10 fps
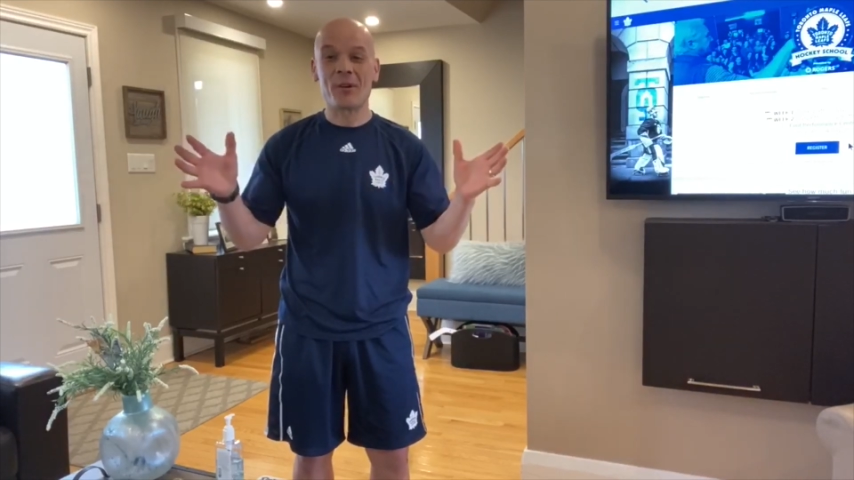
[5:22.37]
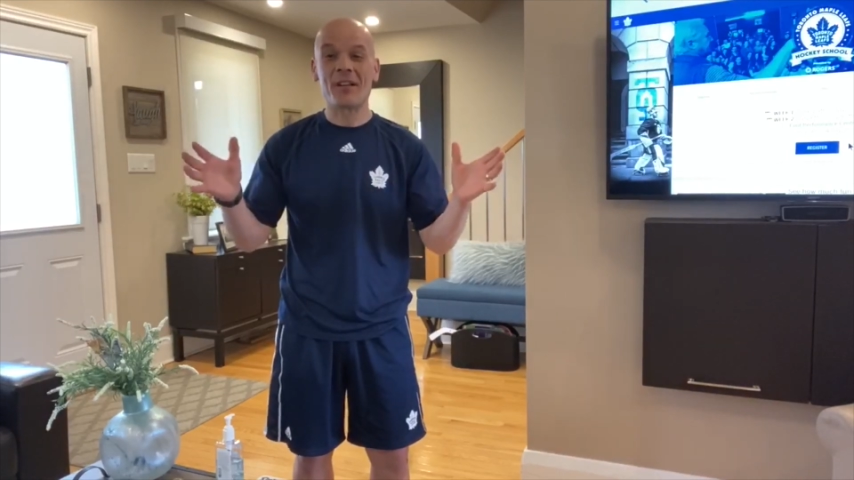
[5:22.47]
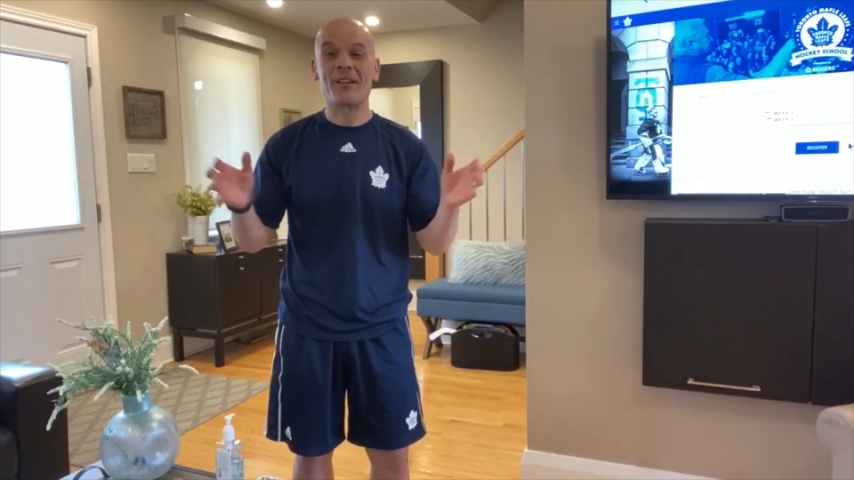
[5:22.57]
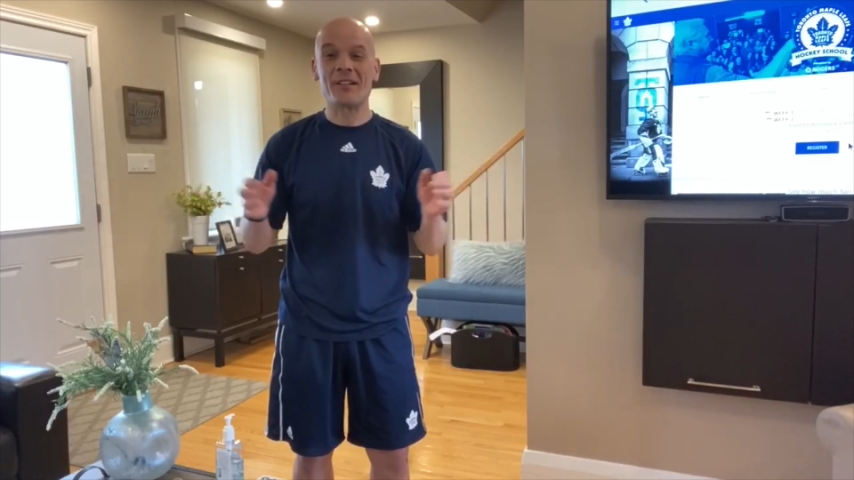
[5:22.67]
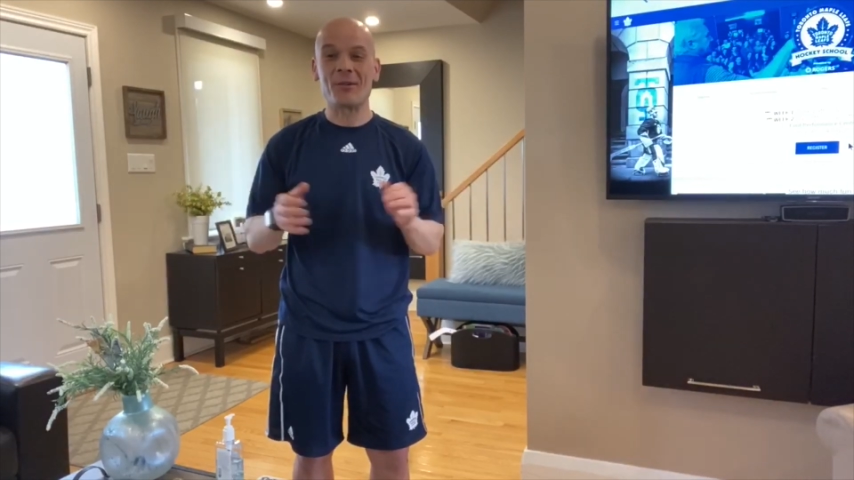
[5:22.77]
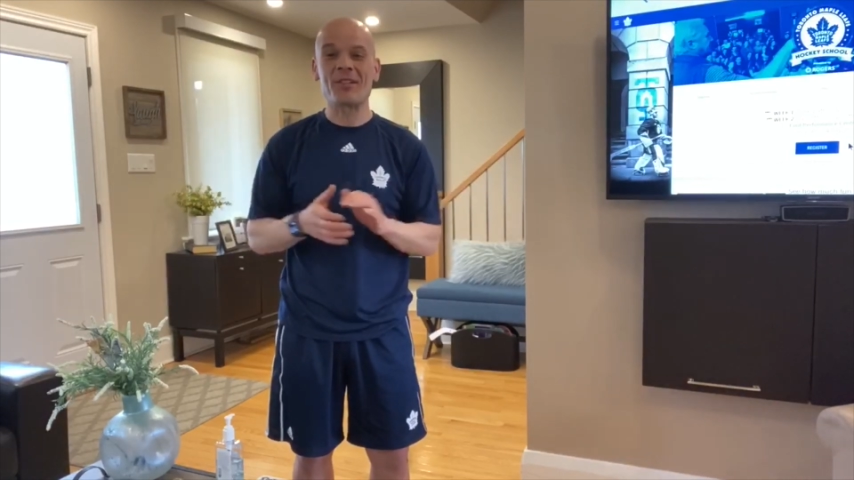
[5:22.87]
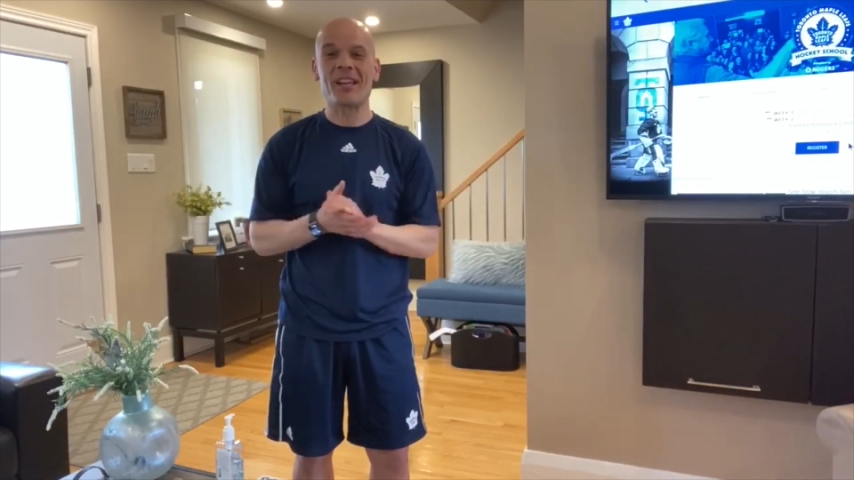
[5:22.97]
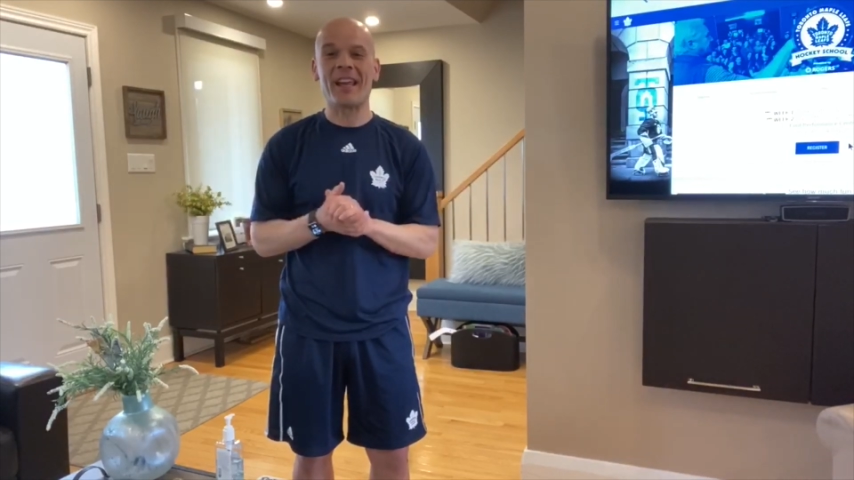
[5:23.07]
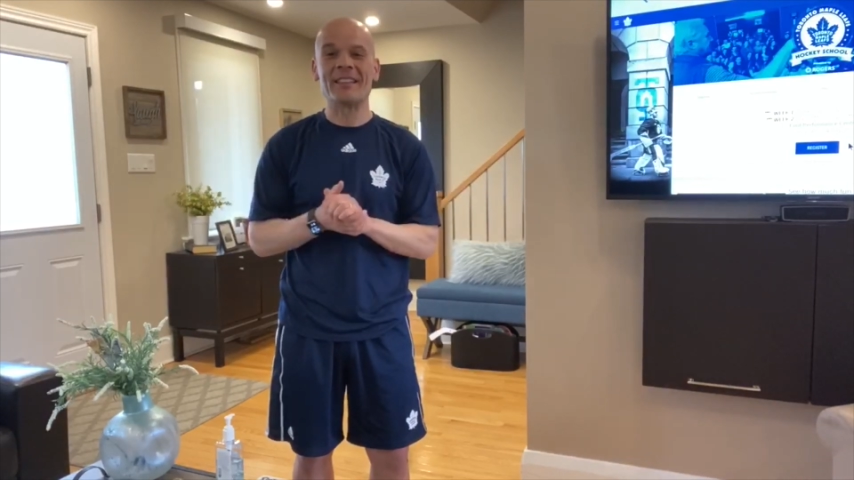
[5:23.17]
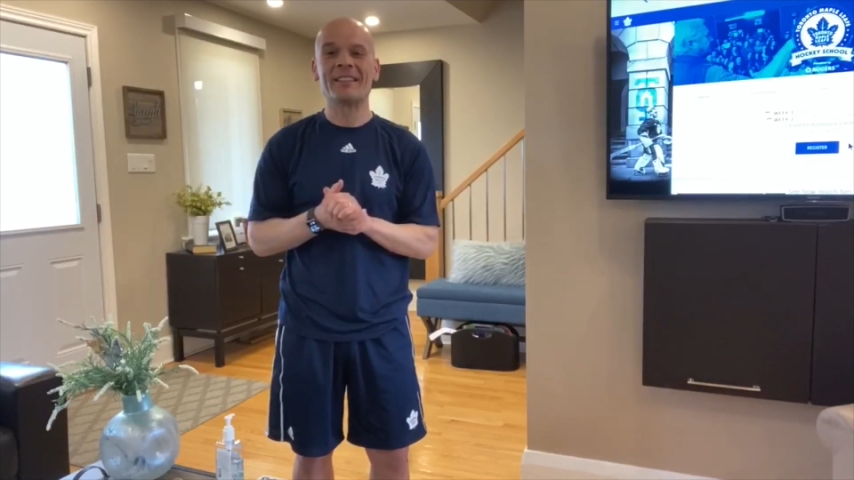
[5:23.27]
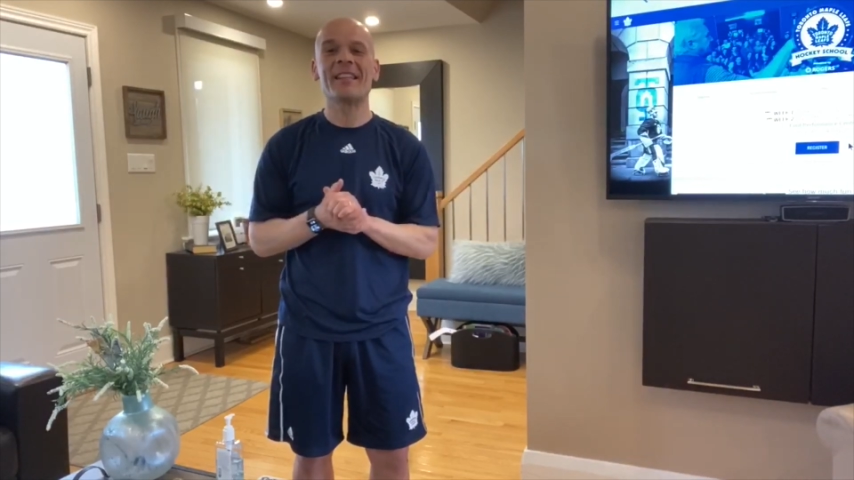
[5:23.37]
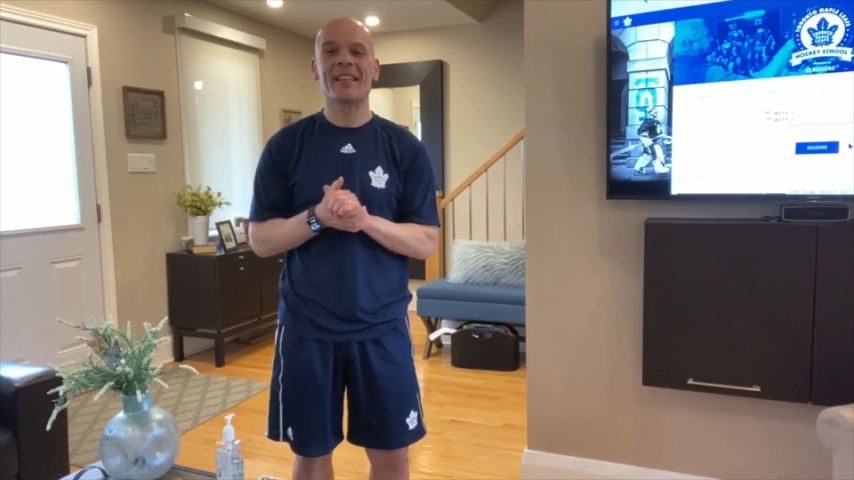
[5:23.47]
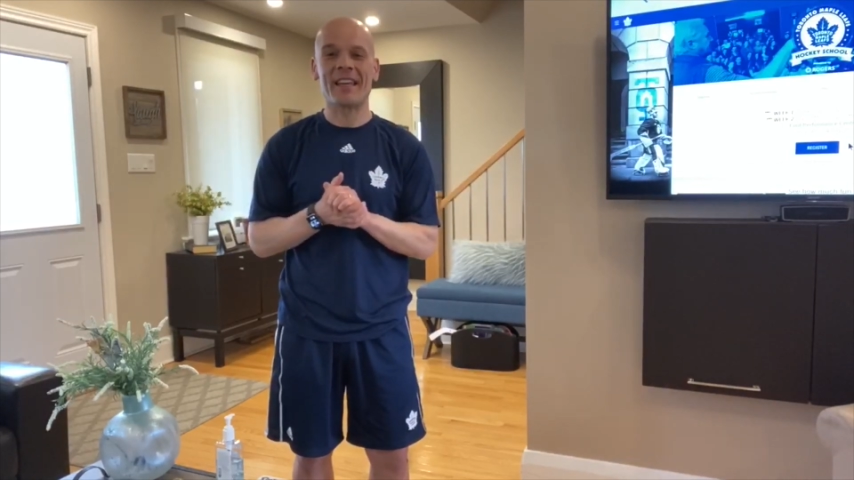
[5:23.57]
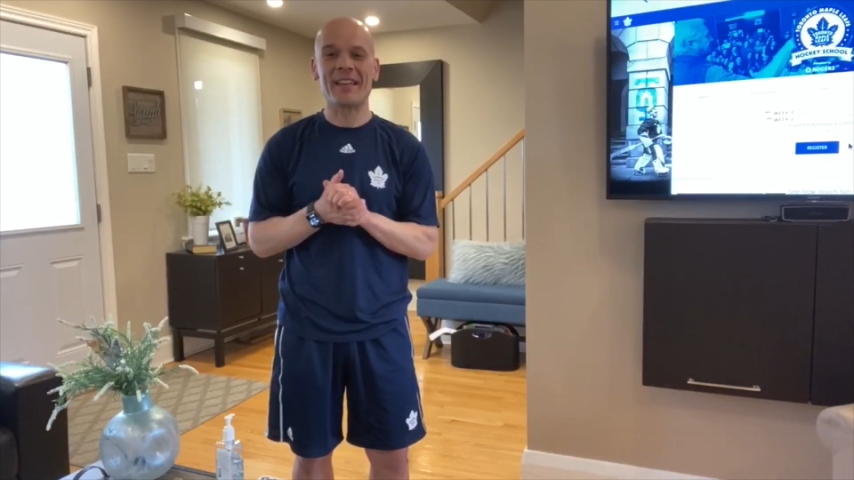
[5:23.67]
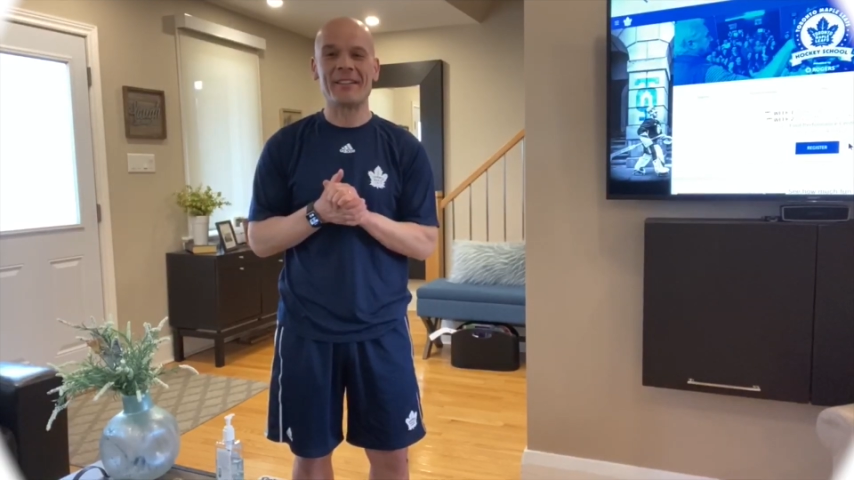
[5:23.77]
your indoor skate.
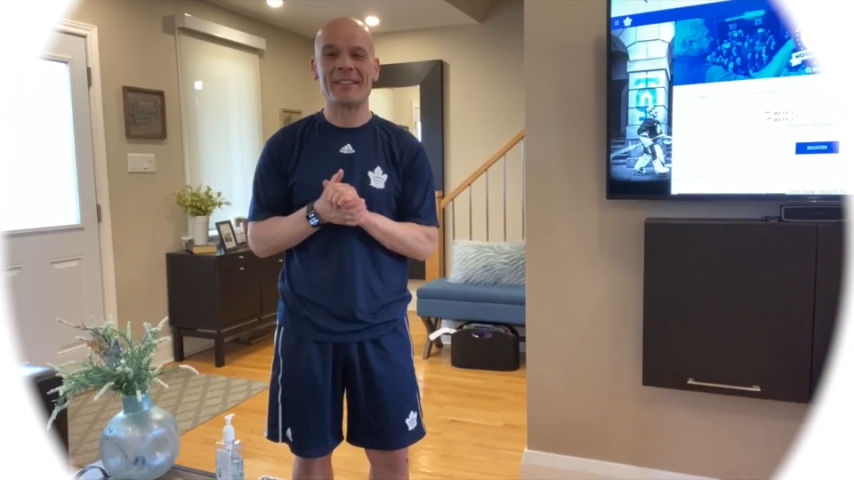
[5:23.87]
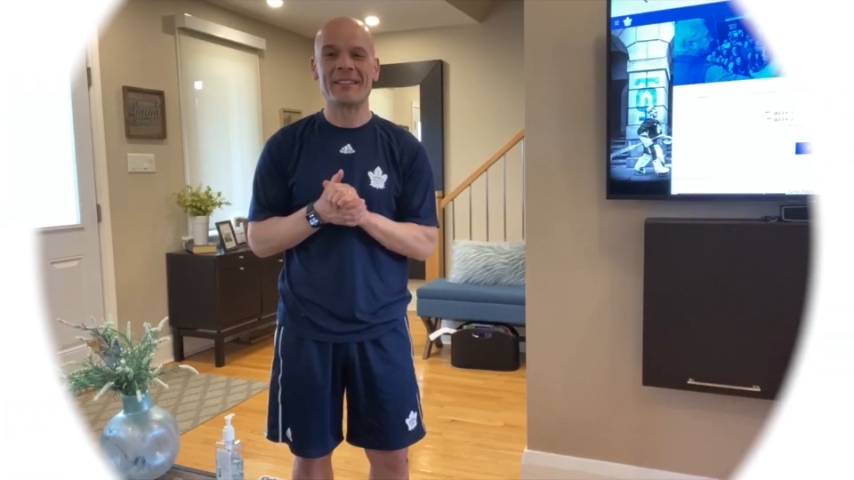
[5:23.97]
Thank you.